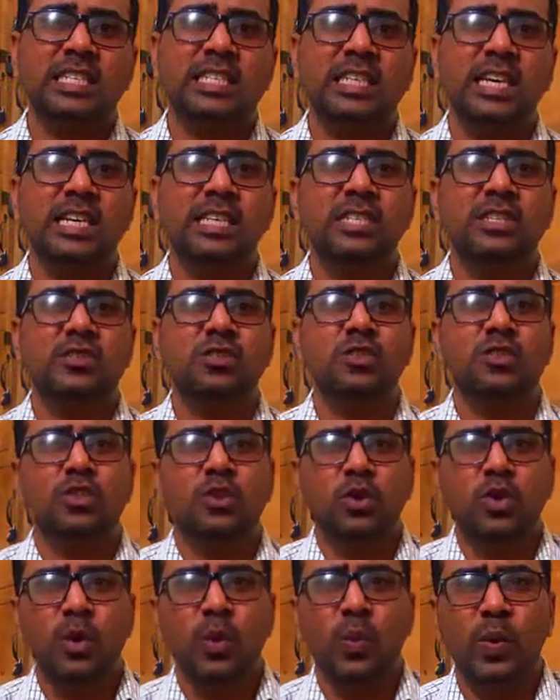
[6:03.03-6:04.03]
our sons to
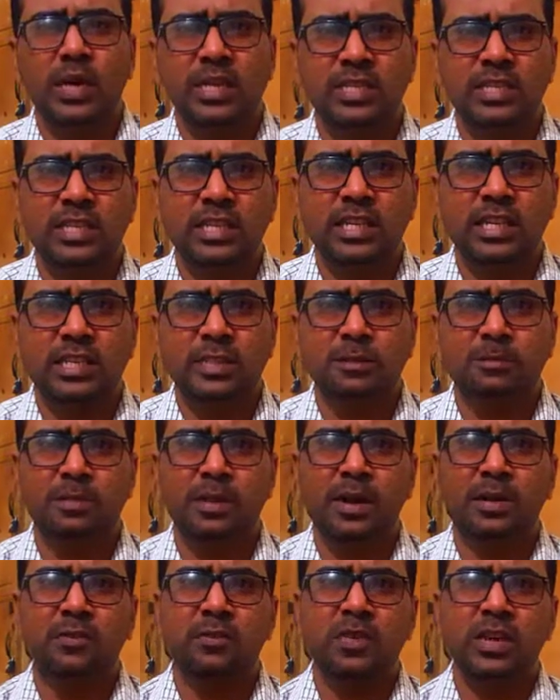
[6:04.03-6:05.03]
universities,
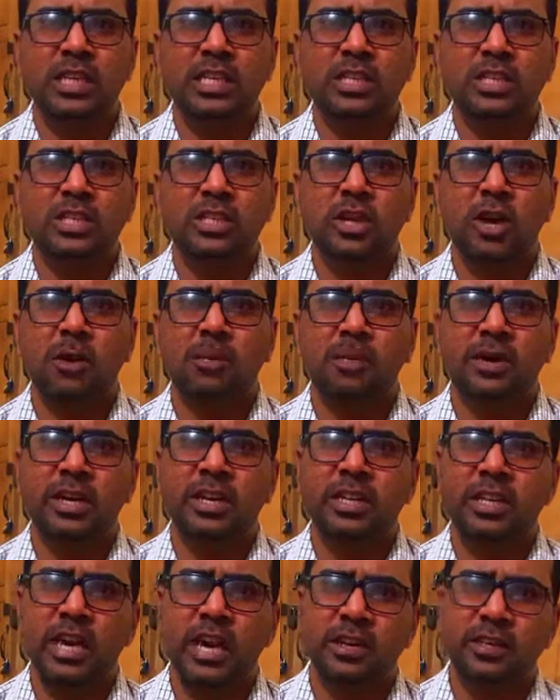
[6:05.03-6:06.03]
but we stop
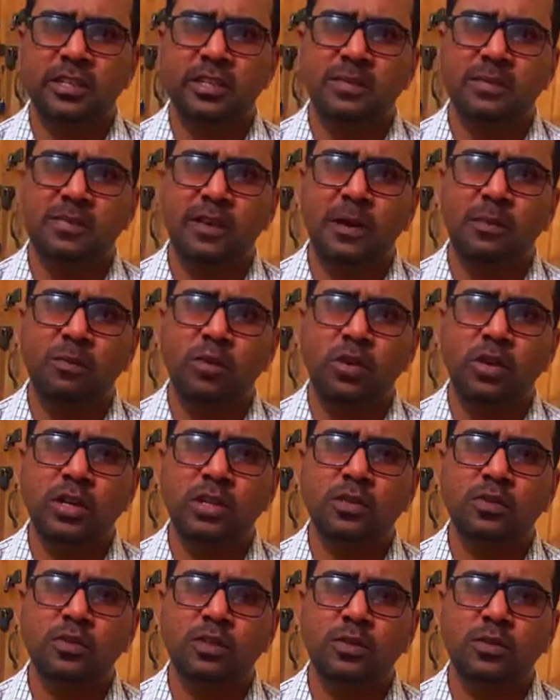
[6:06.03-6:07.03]
our daughters from
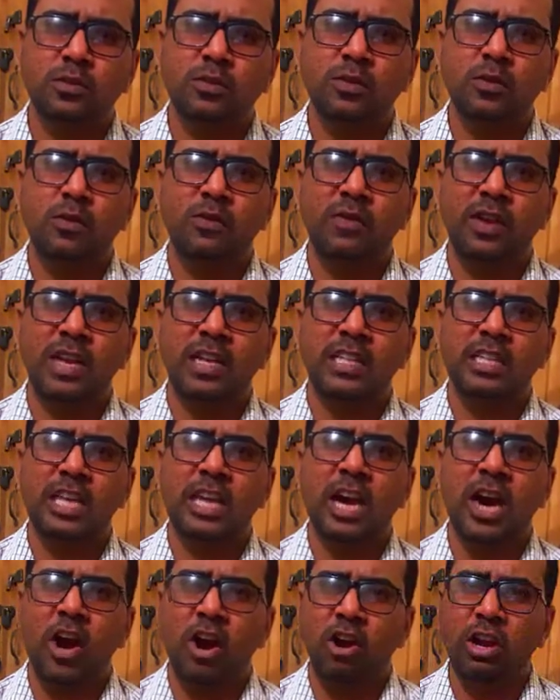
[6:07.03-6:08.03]
going to school when
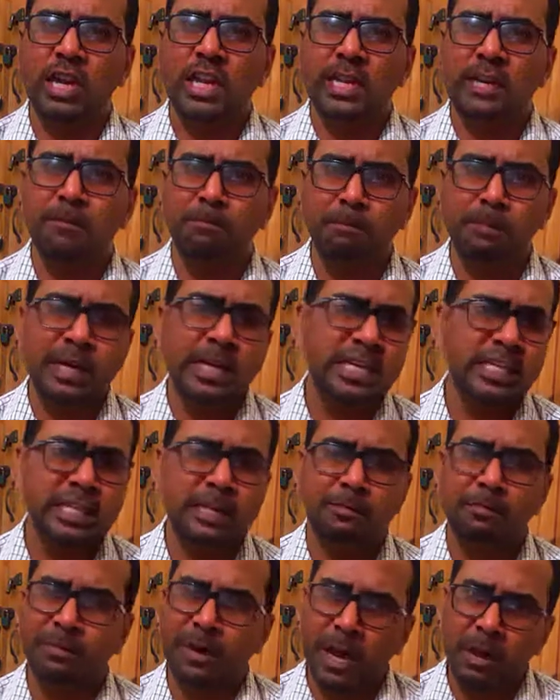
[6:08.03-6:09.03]
they hardly complete
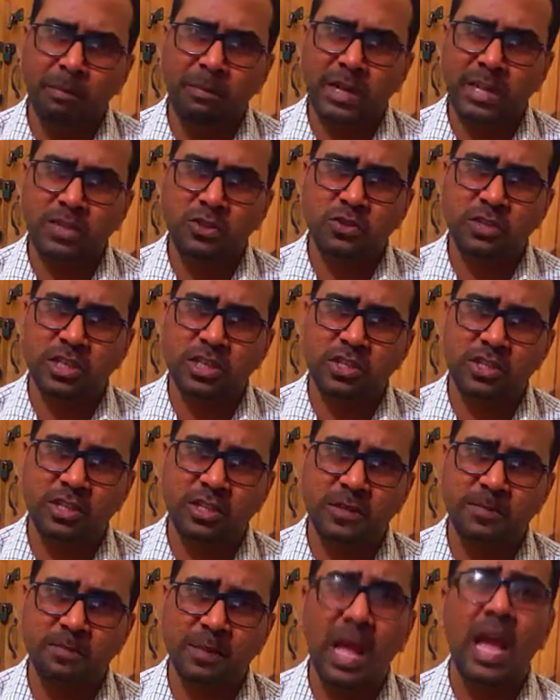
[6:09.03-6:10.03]
their primary
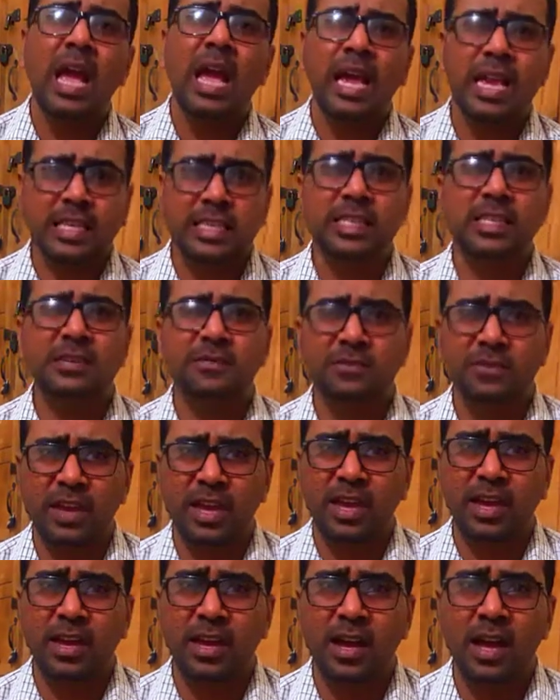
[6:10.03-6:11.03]
education. Is it
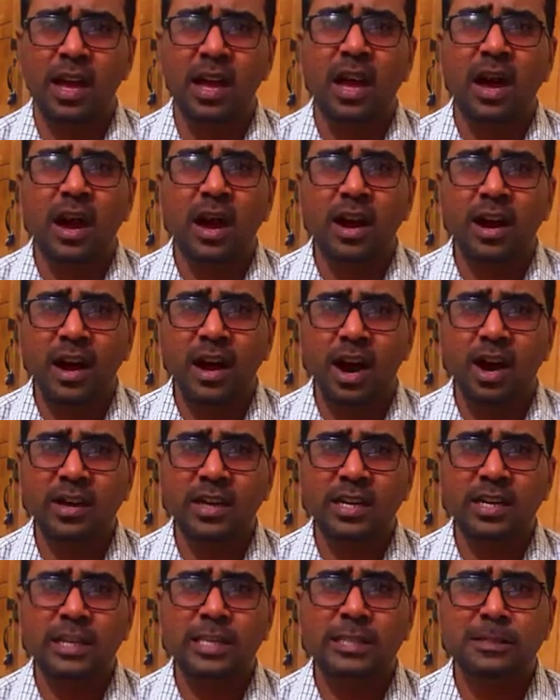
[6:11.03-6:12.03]
fair? Our
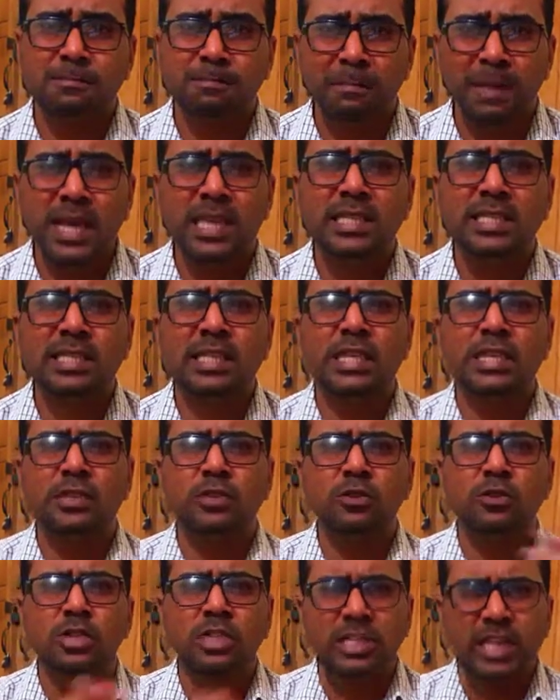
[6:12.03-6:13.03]
honor is mixed
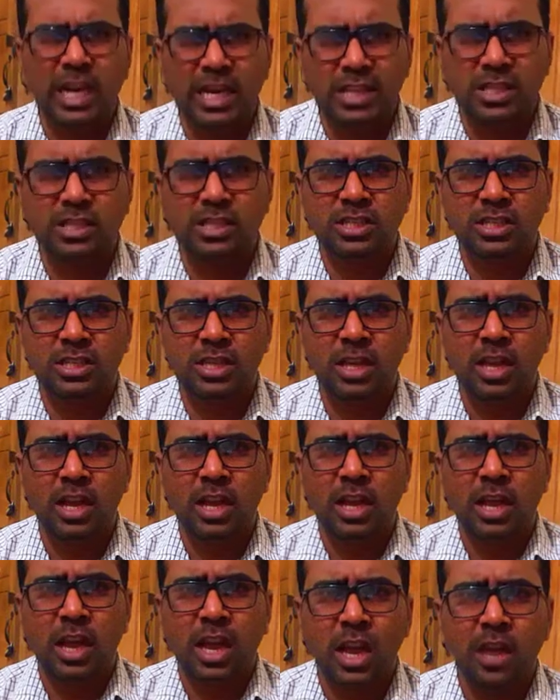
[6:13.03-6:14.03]
into dust.
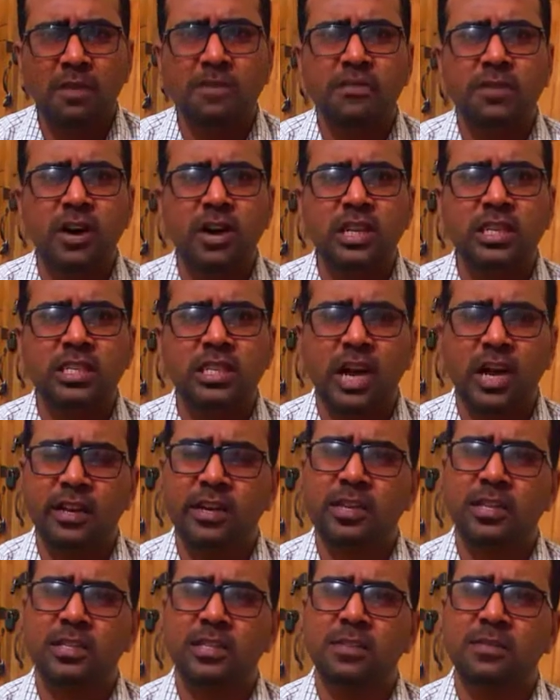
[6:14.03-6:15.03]
If our
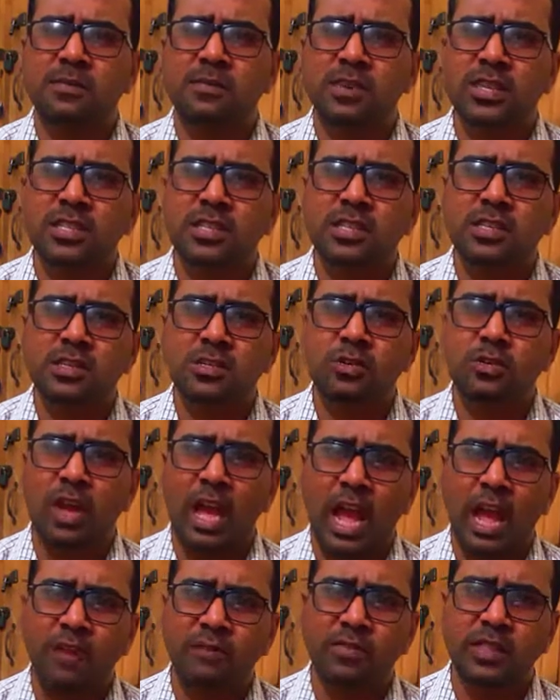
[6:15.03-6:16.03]
daughter wishes to
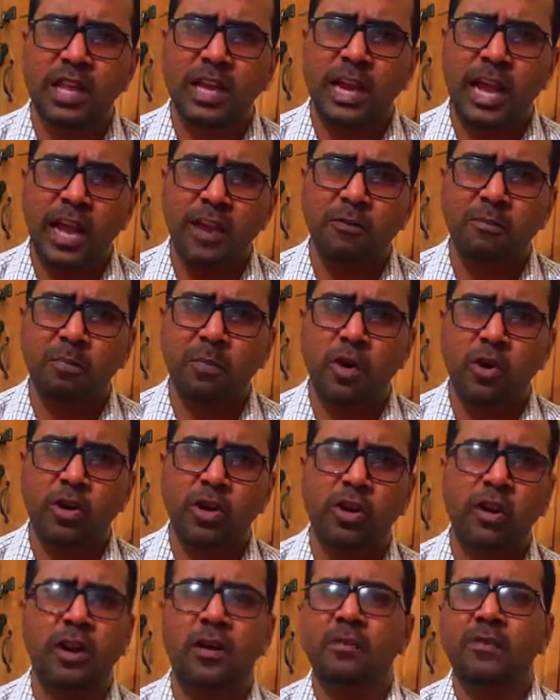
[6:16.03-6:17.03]
have the life
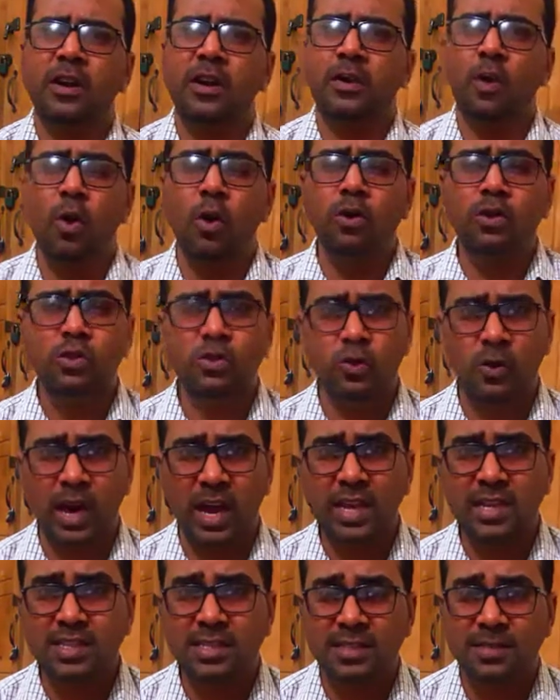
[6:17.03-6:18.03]
partner of her own
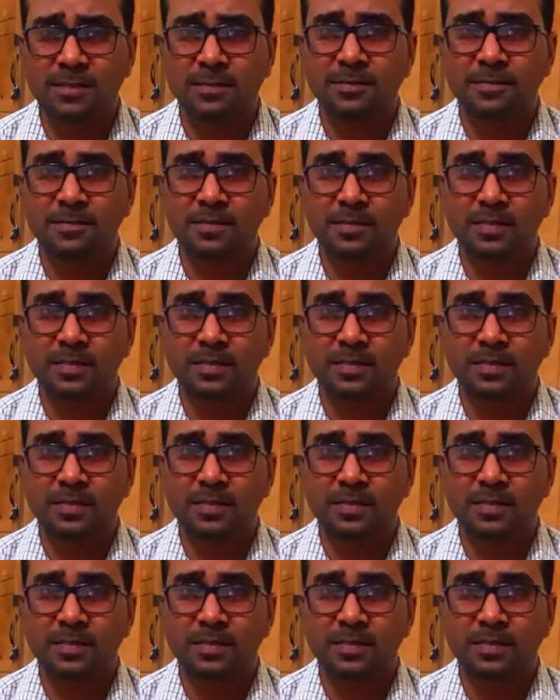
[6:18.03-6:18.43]
choice,